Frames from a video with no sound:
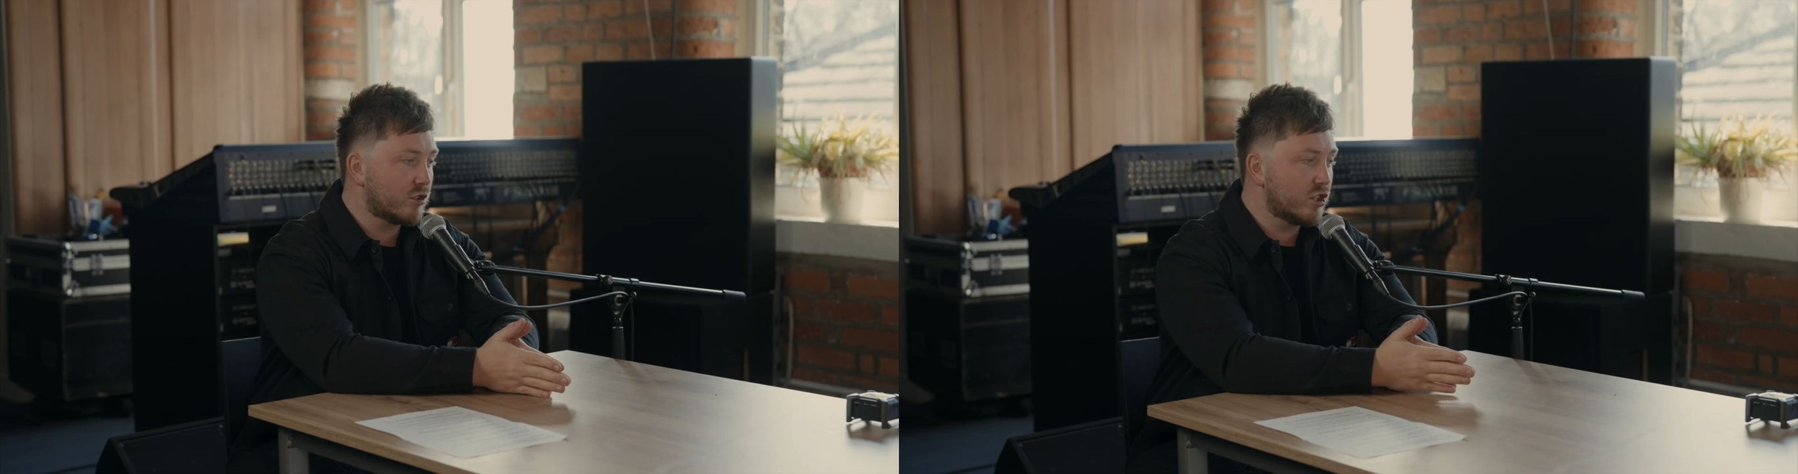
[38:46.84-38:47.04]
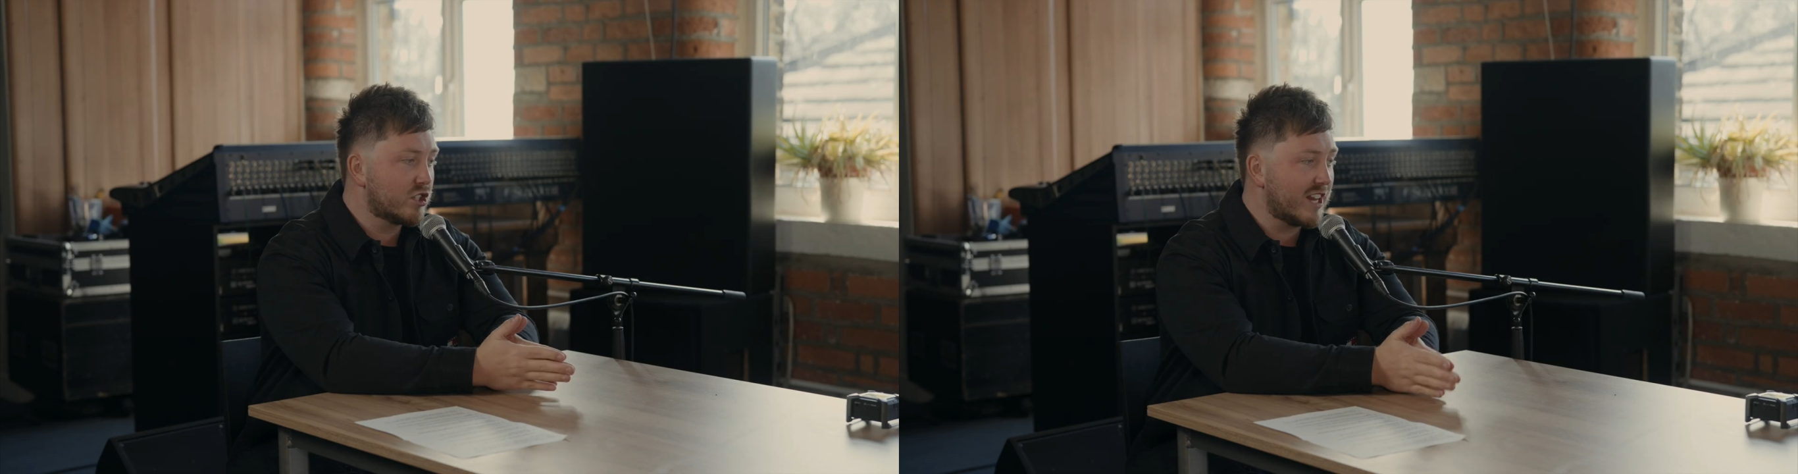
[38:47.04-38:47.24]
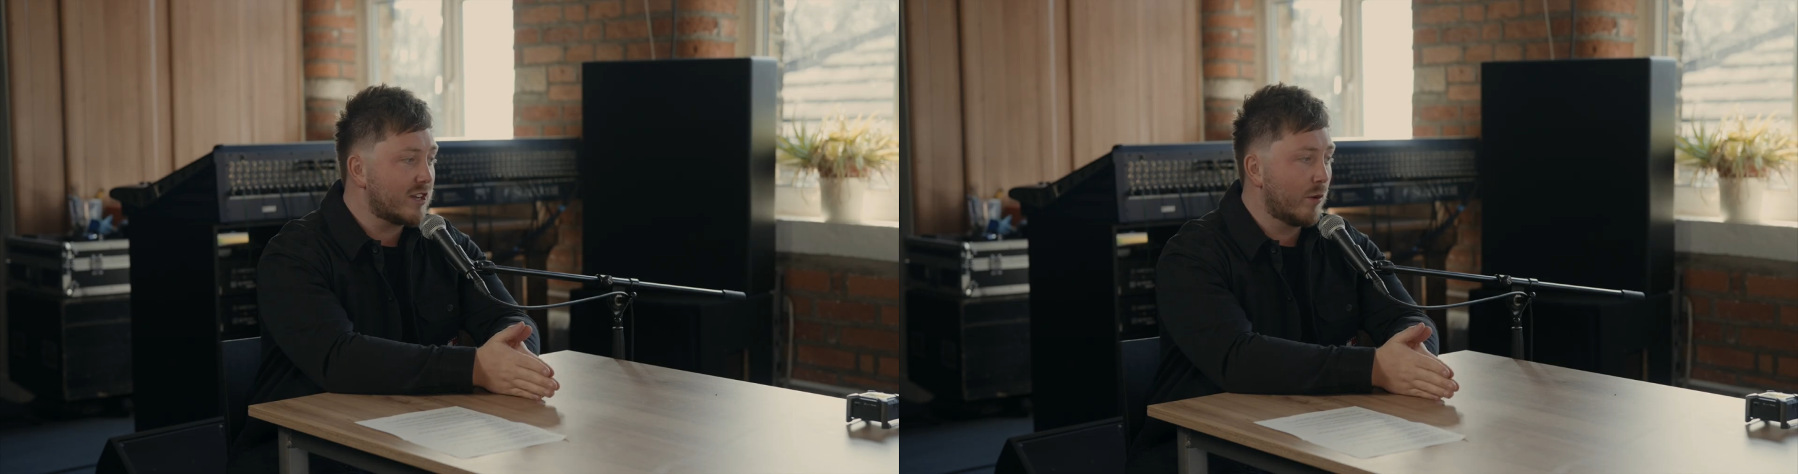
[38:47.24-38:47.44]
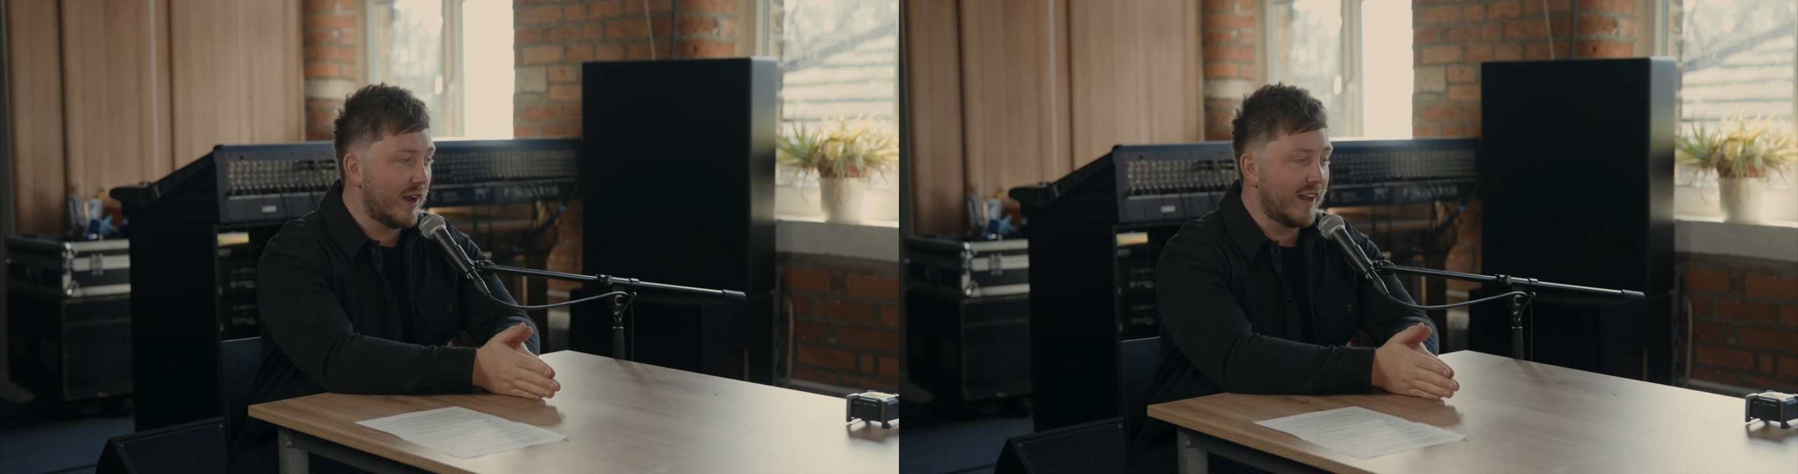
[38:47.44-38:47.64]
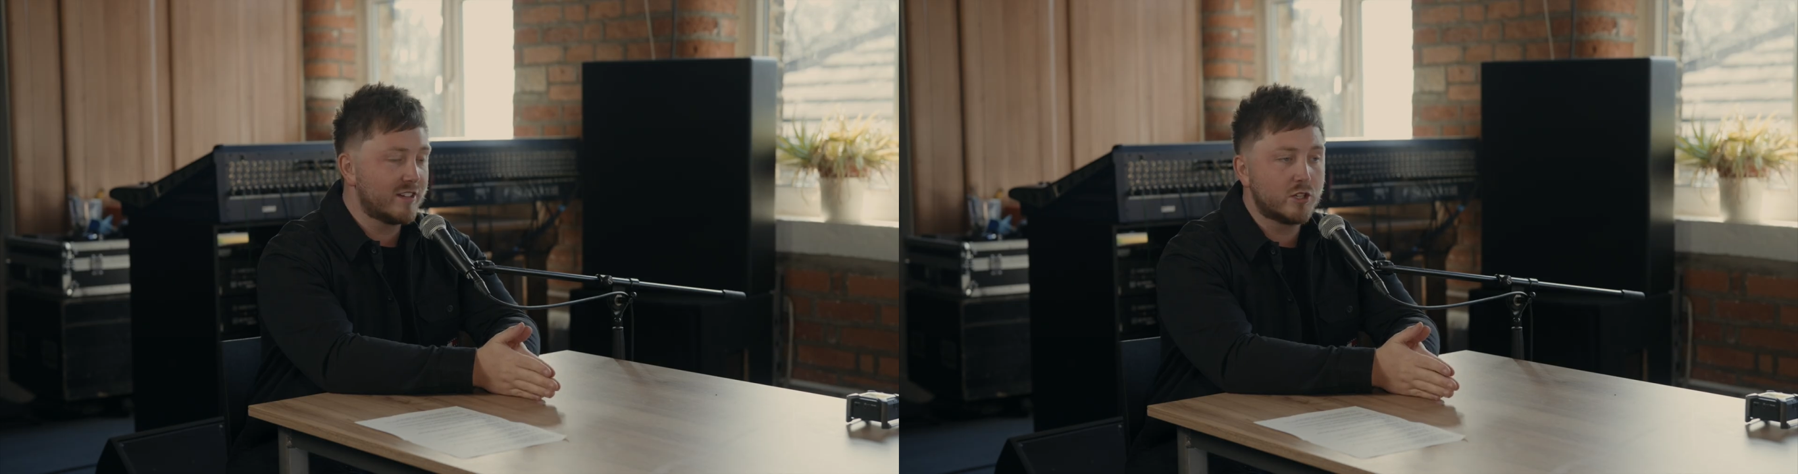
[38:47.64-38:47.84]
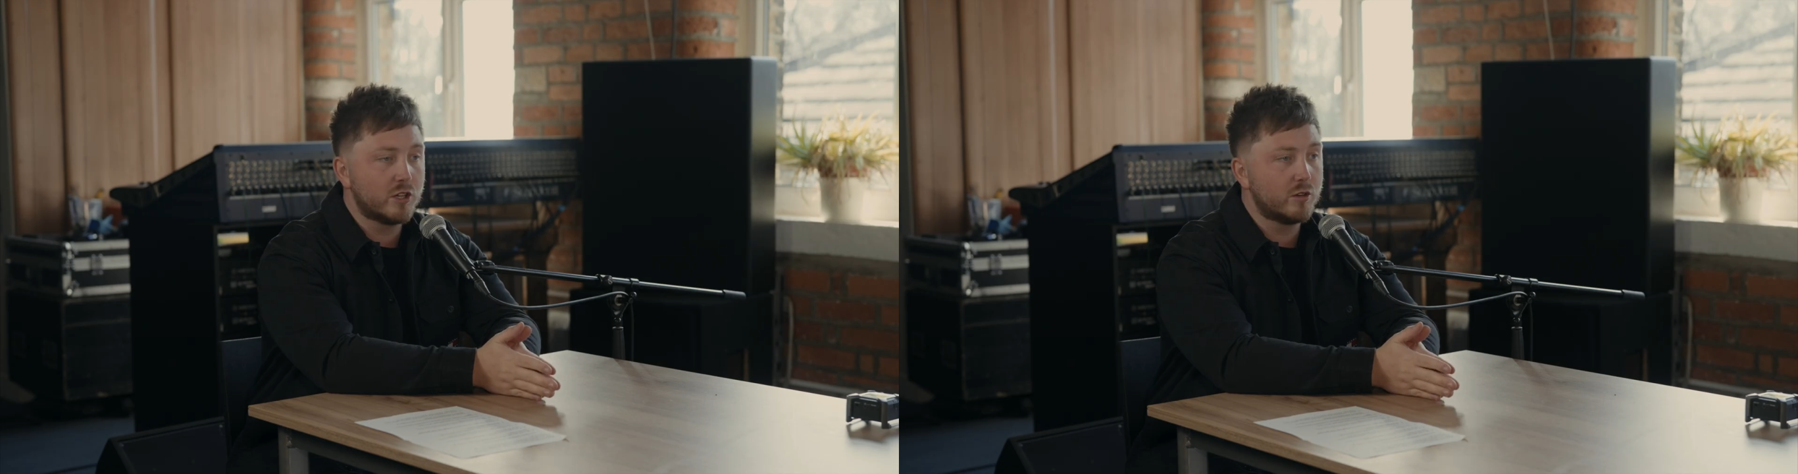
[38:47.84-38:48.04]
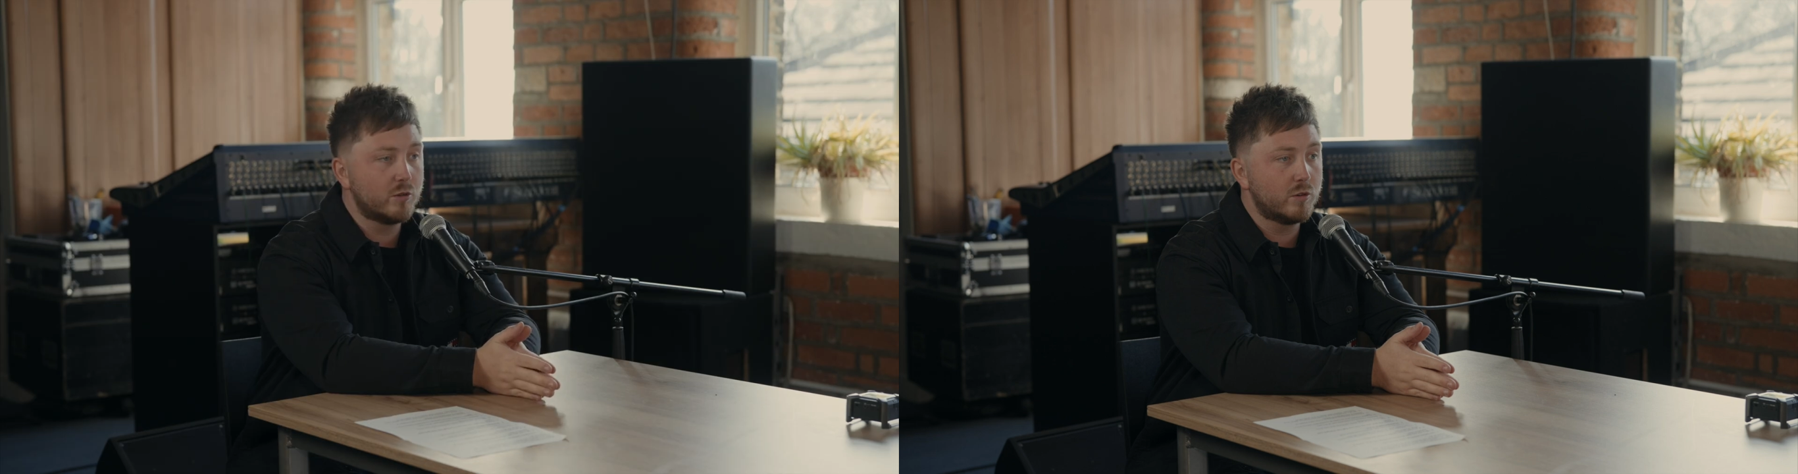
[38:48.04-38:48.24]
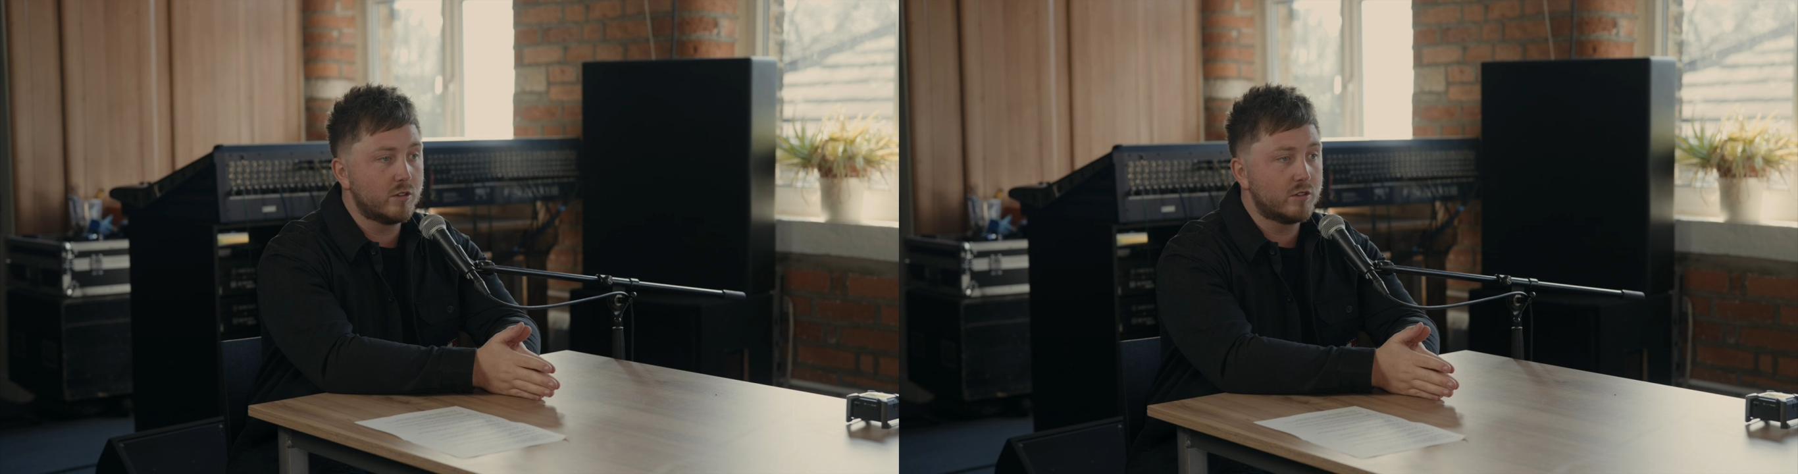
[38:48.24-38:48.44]
just going to segue
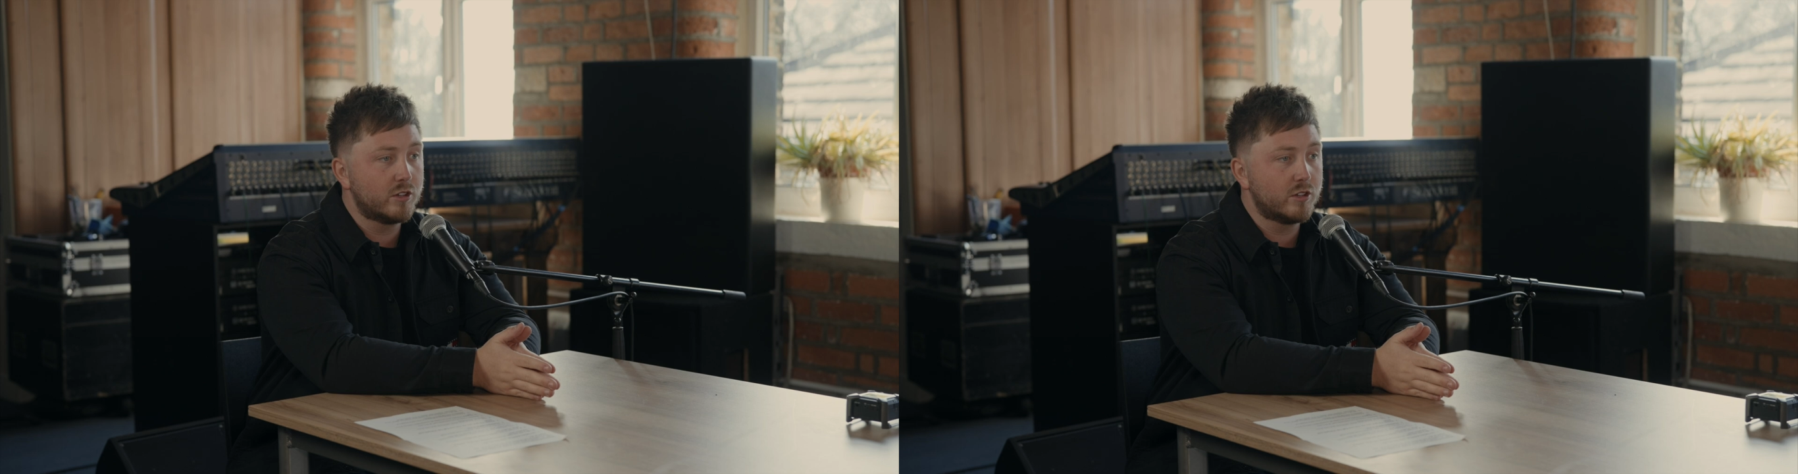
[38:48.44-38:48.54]
into